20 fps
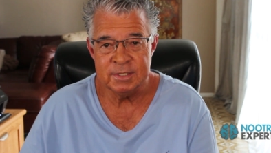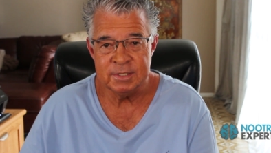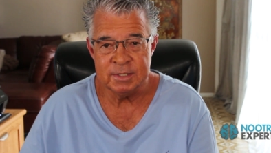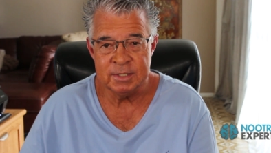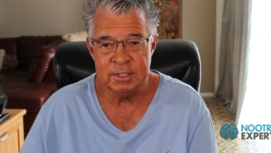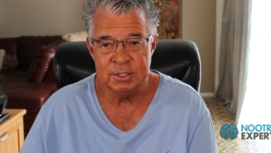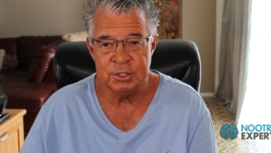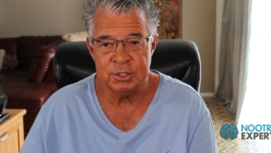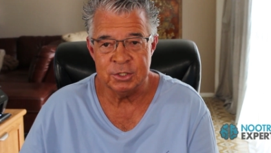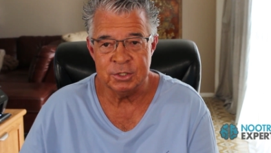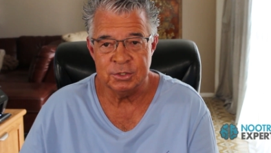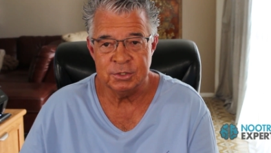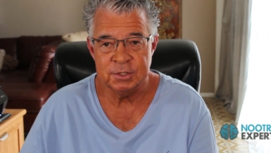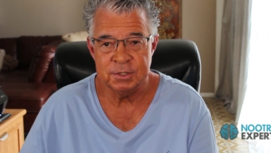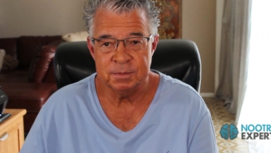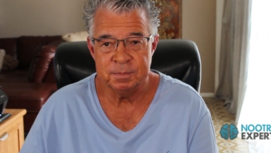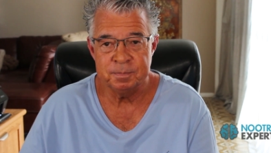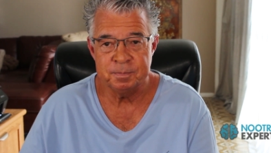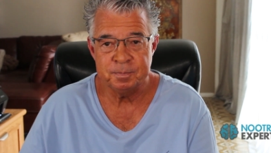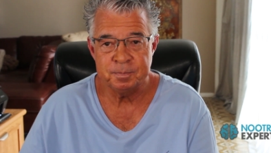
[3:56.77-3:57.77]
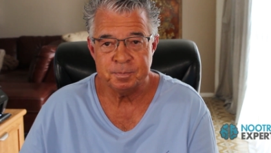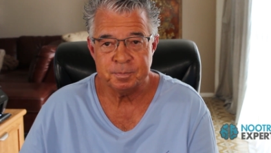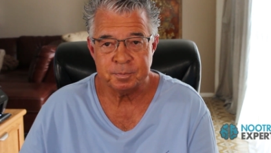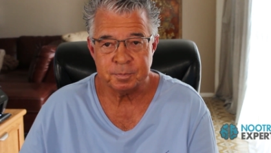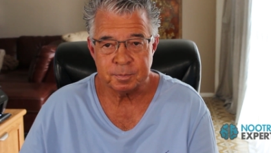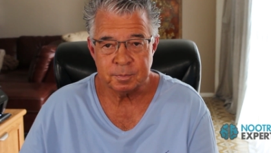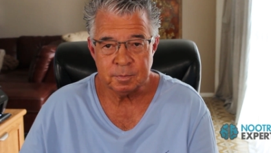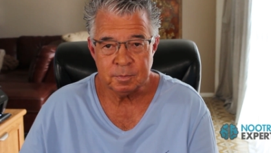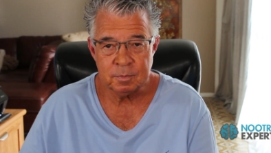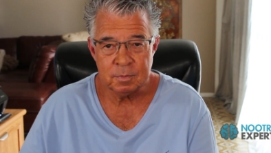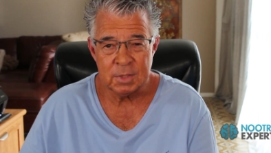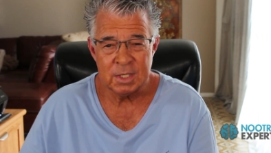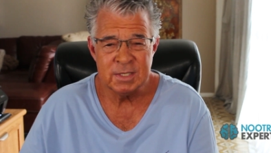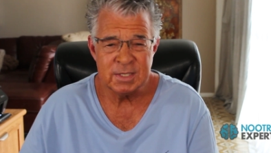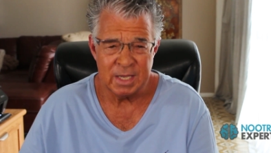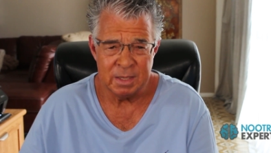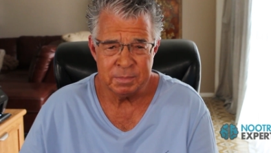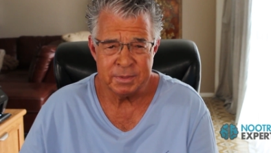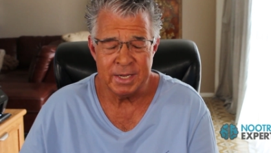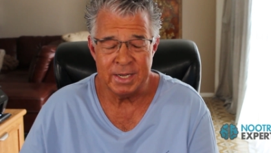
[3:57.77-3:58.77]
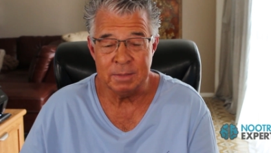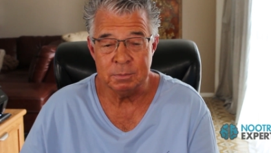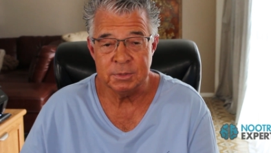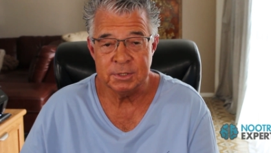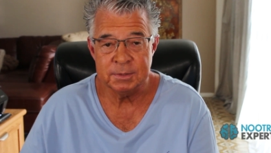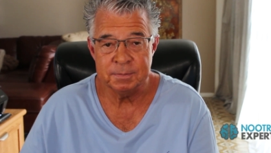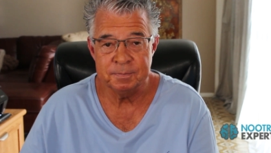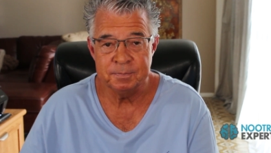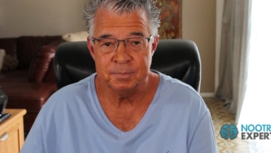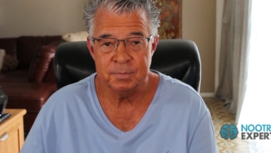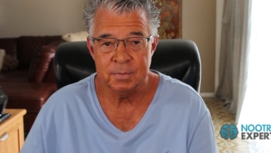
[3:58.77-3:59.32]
seizures. Sometimes.